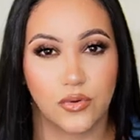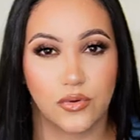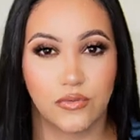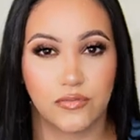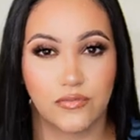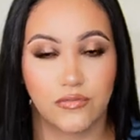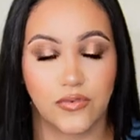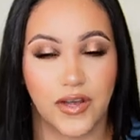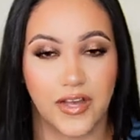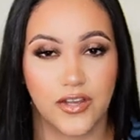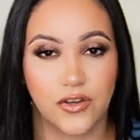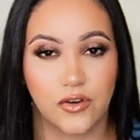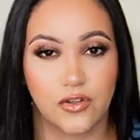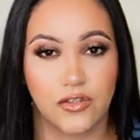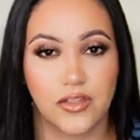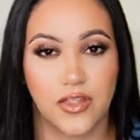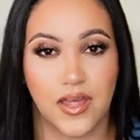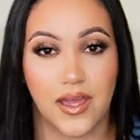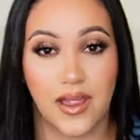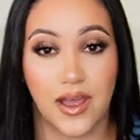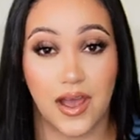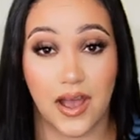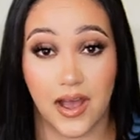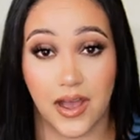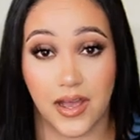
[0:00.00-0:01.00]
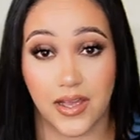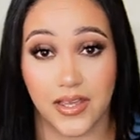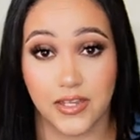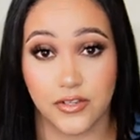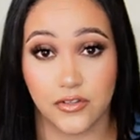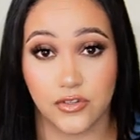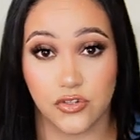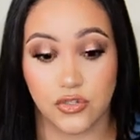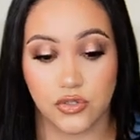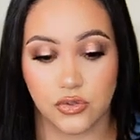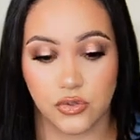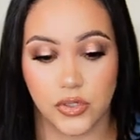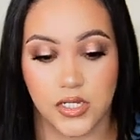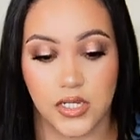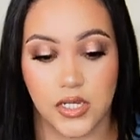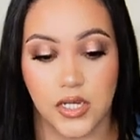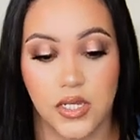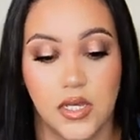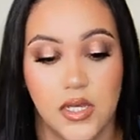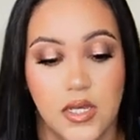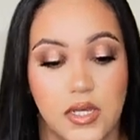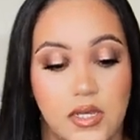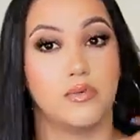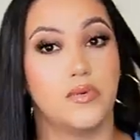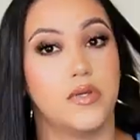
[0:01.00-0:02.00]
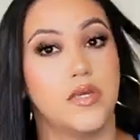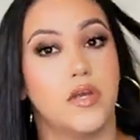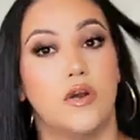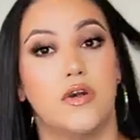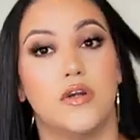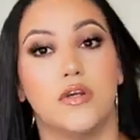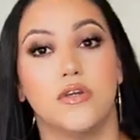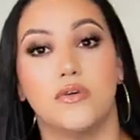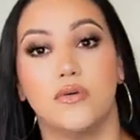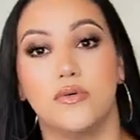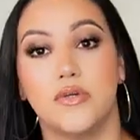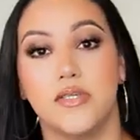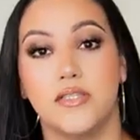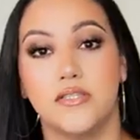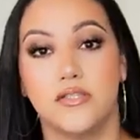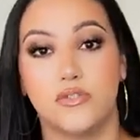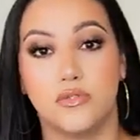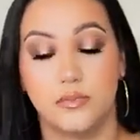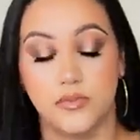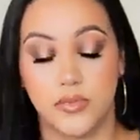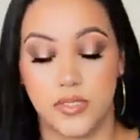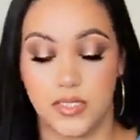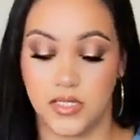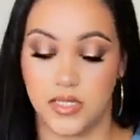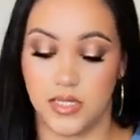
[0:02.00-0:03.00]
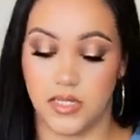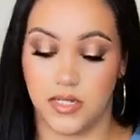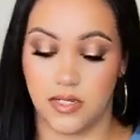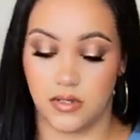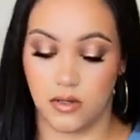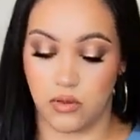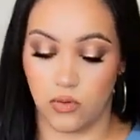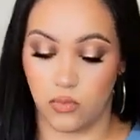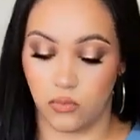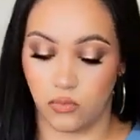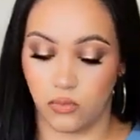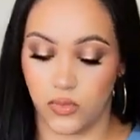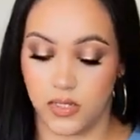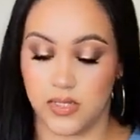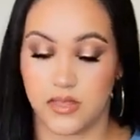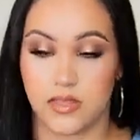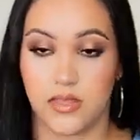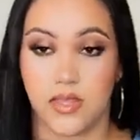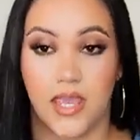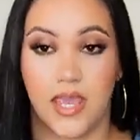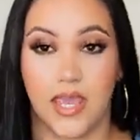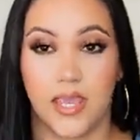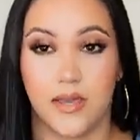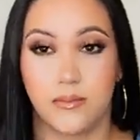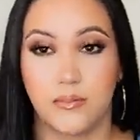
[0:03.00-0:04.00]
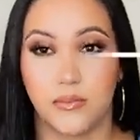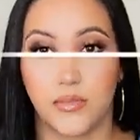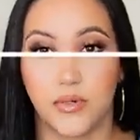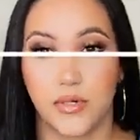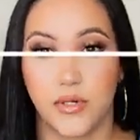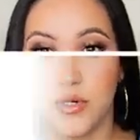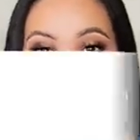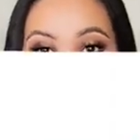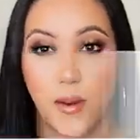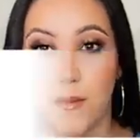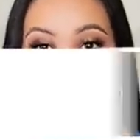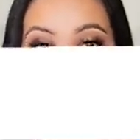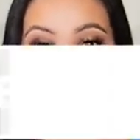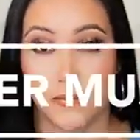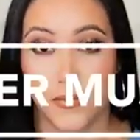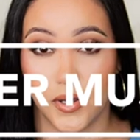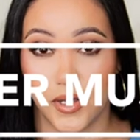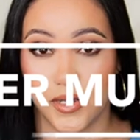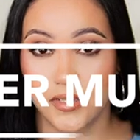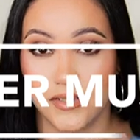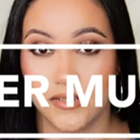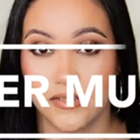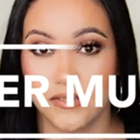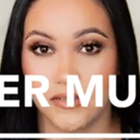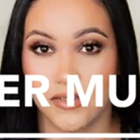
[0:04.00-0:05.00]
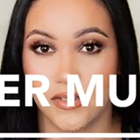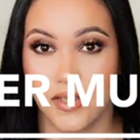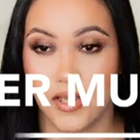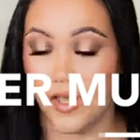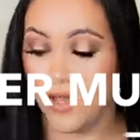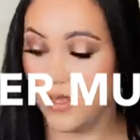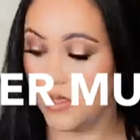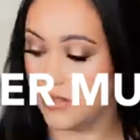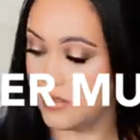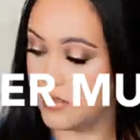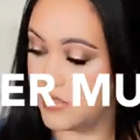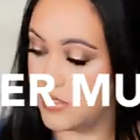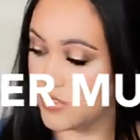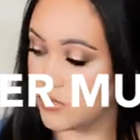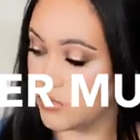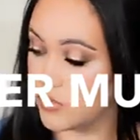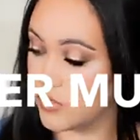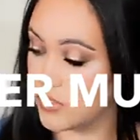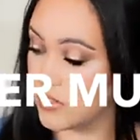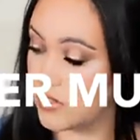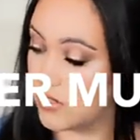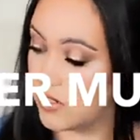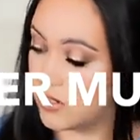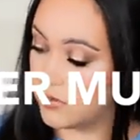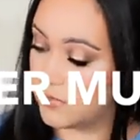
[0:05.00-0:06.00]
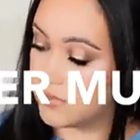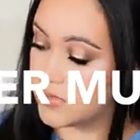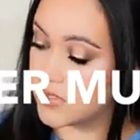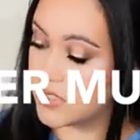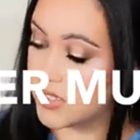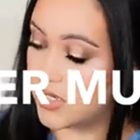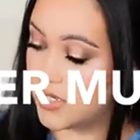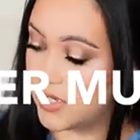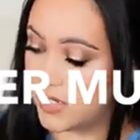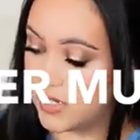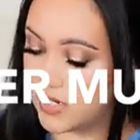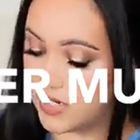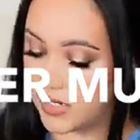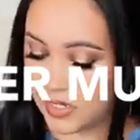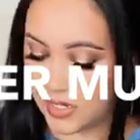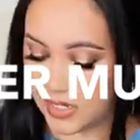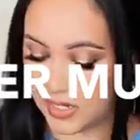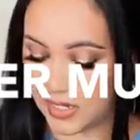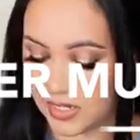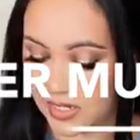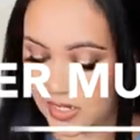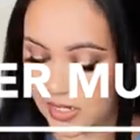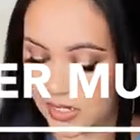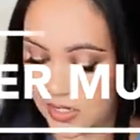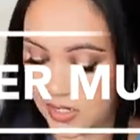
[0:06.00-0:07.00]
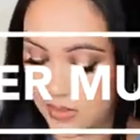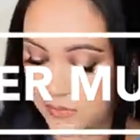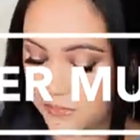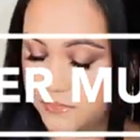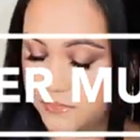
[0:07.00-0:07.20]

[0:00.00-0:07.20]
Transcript: profile that I enjoy. So we are going to begin with Amber Musk. This one comes in a